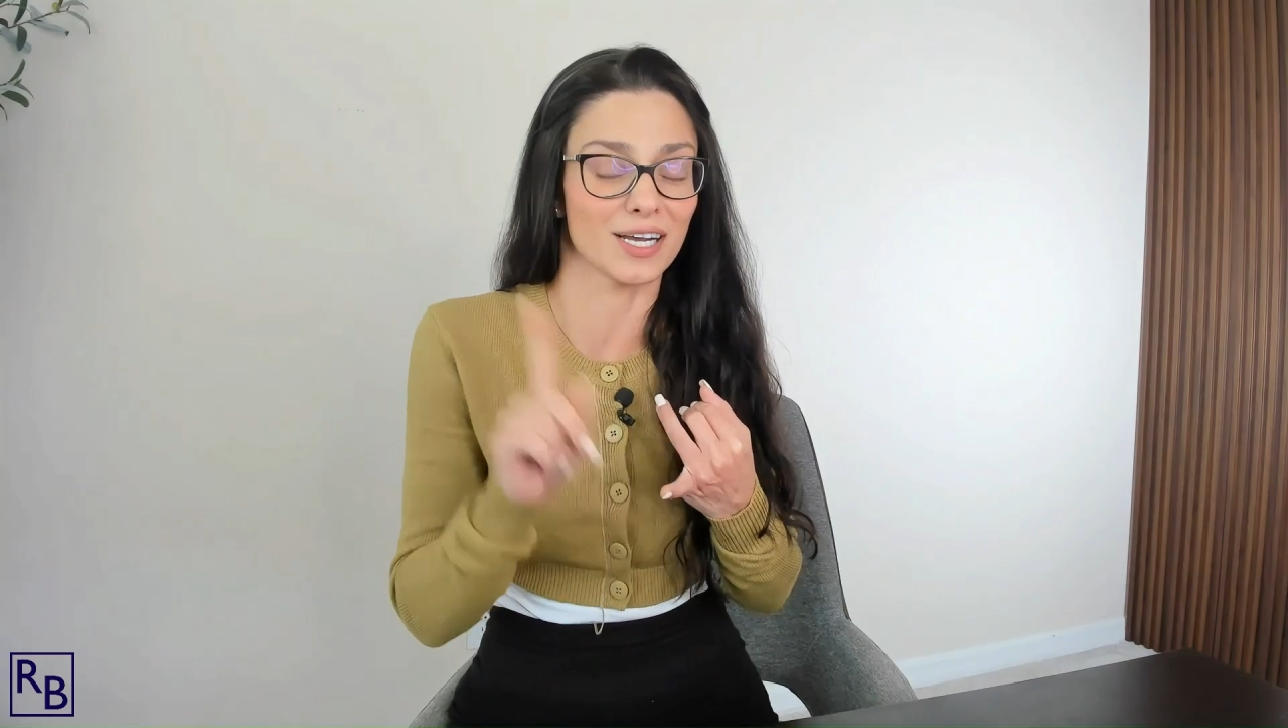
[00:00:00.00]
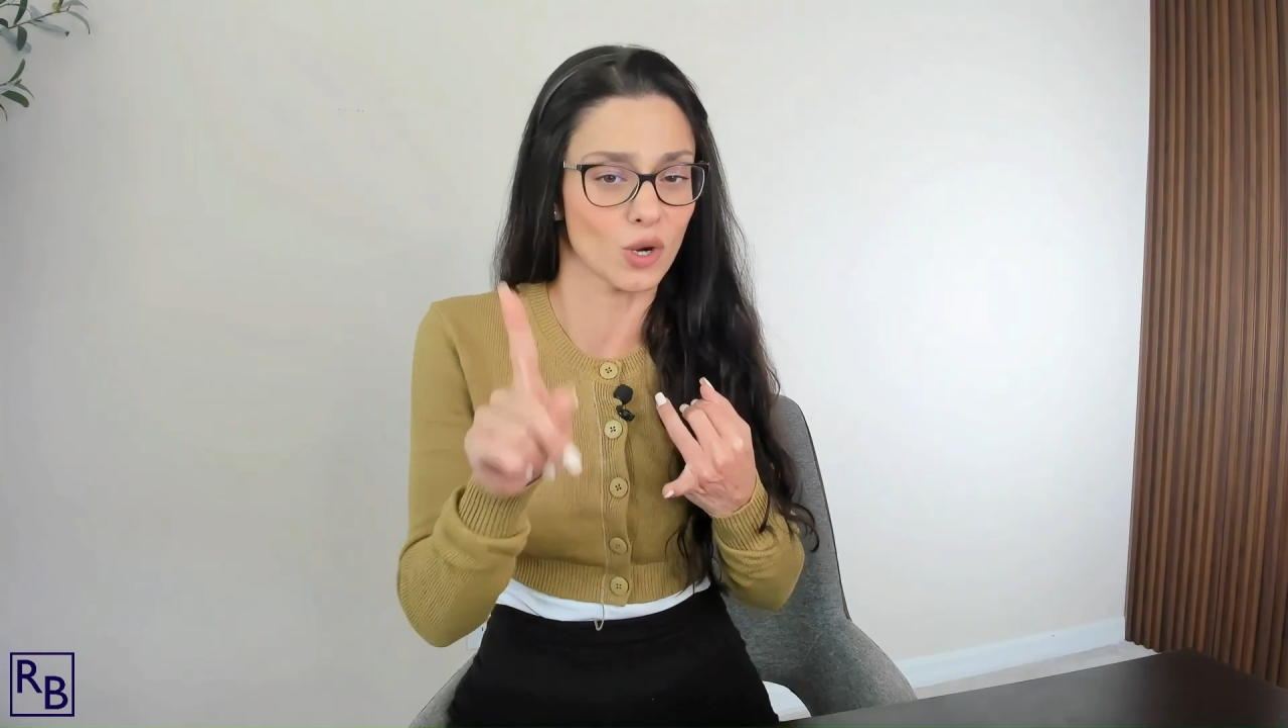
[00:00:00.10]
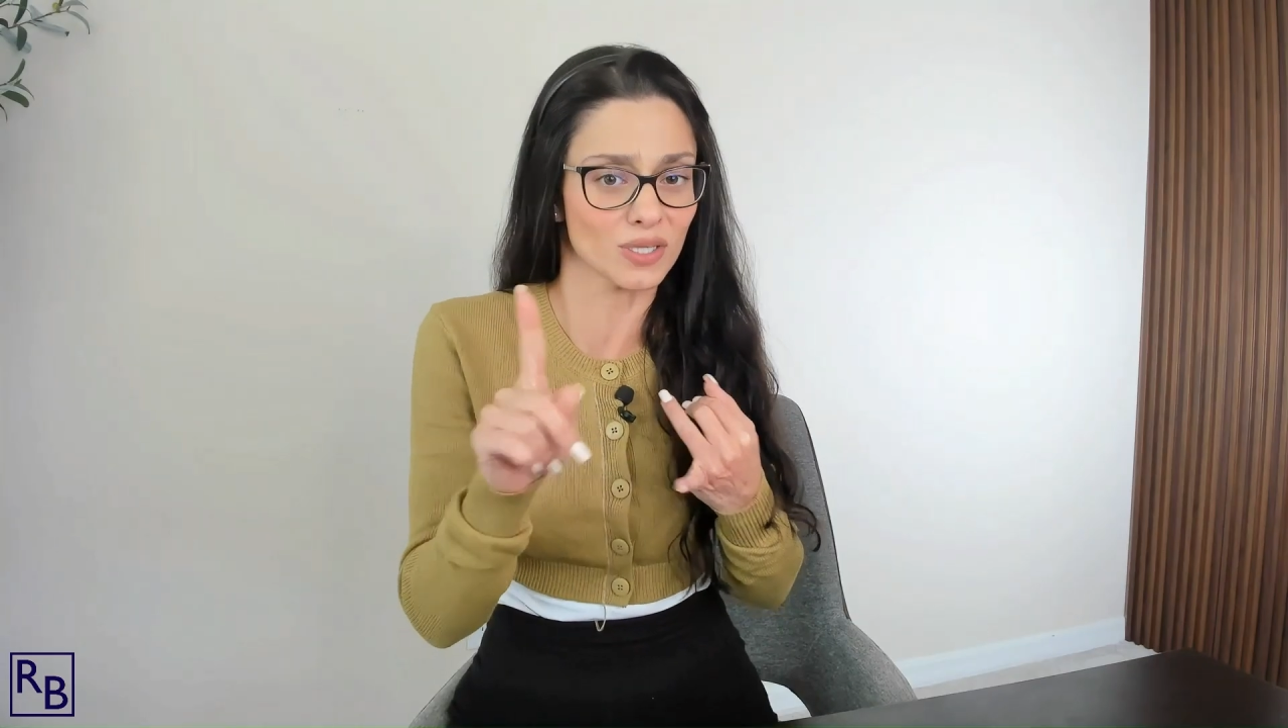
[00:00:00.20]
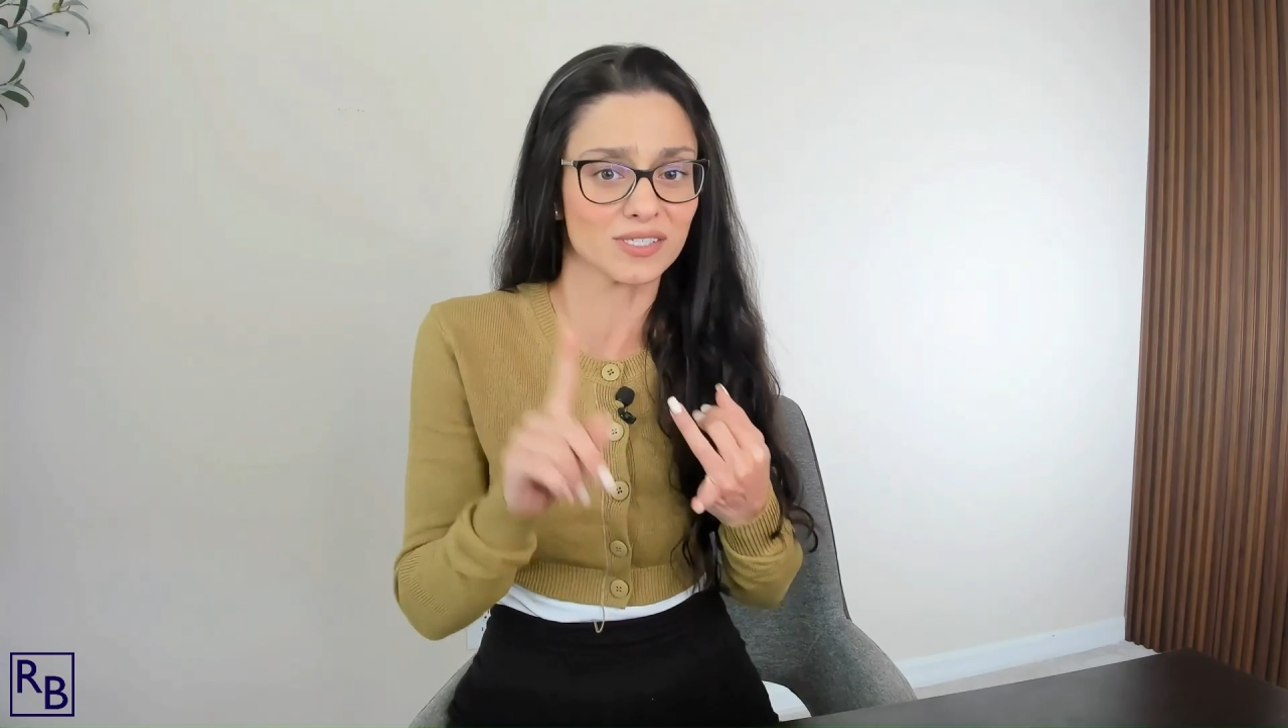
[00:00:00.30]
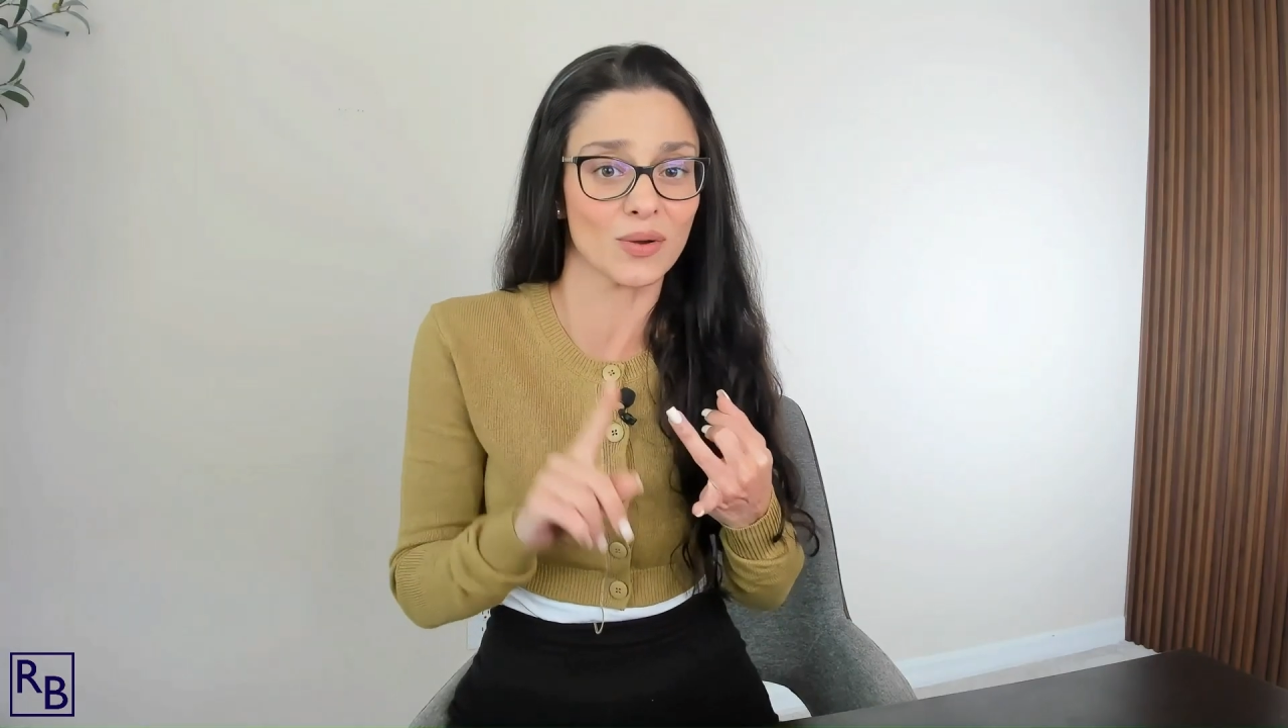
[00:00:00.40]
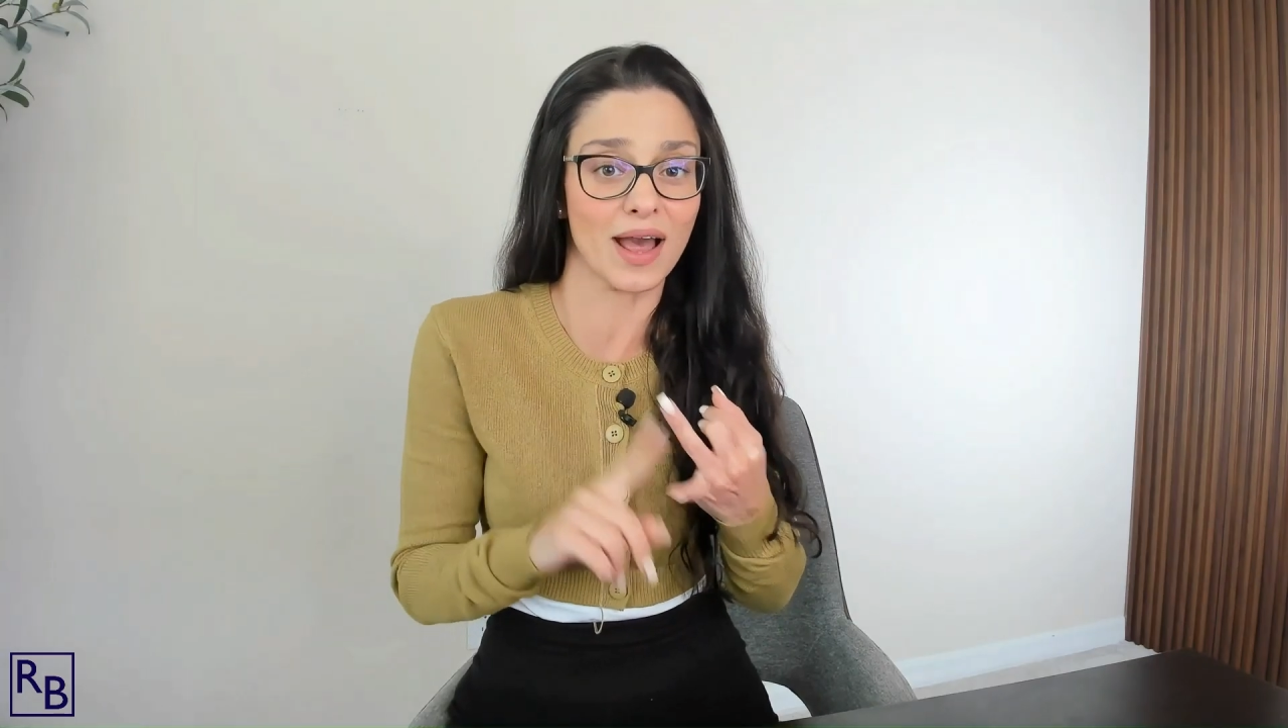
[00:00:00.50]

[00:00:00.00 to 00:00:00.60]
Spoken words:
I also